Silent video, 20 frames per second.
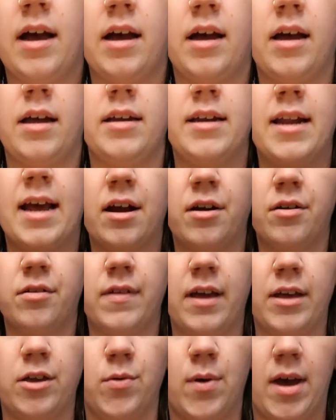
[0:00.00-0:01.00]
And now
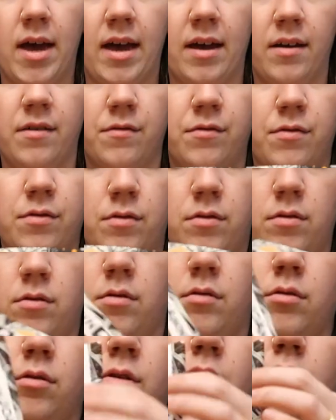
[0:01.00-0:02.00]
that you have
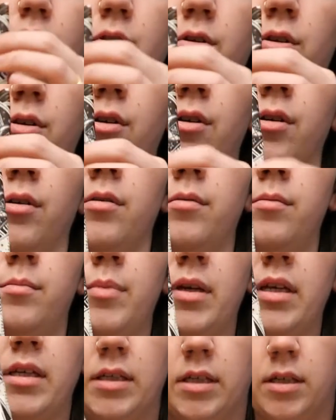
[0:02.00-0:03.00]
your
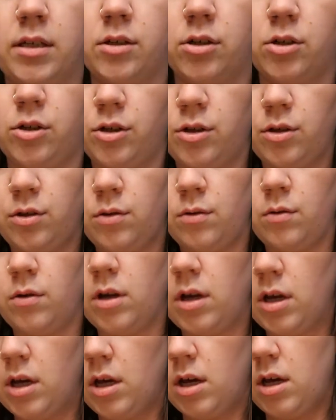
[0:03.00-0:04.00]
pieces glued,
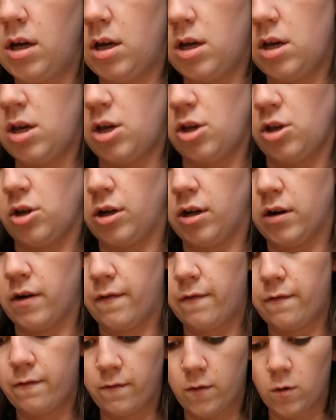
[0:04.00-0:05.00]
you're gonna
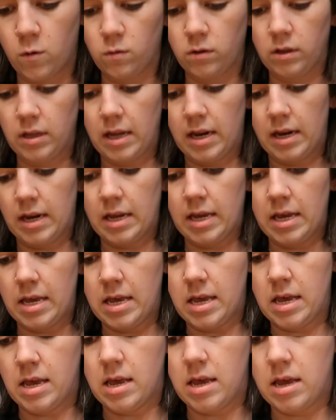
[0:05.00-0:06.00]
fold it
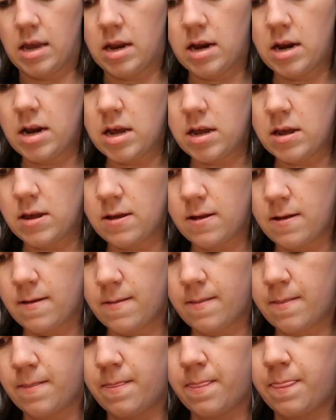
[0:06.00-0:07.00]
in.
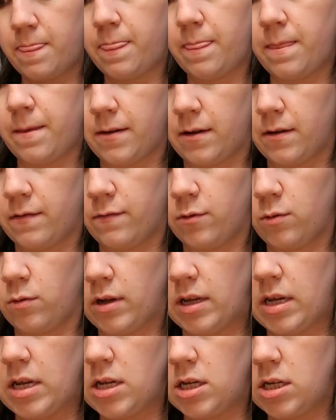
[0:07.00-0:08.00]
You're gonna fold
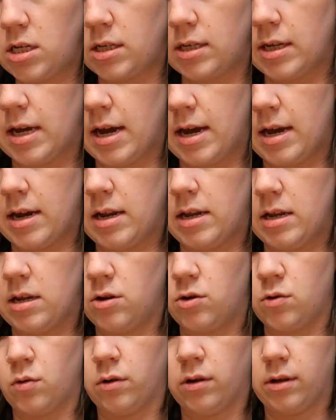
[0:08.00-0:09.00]
each side in
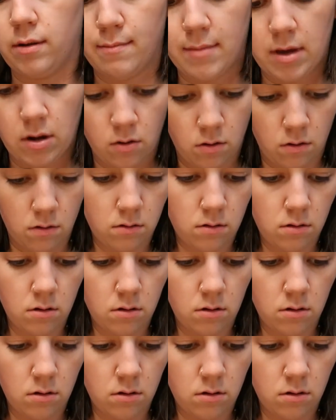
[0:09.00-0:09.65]
toward the middle.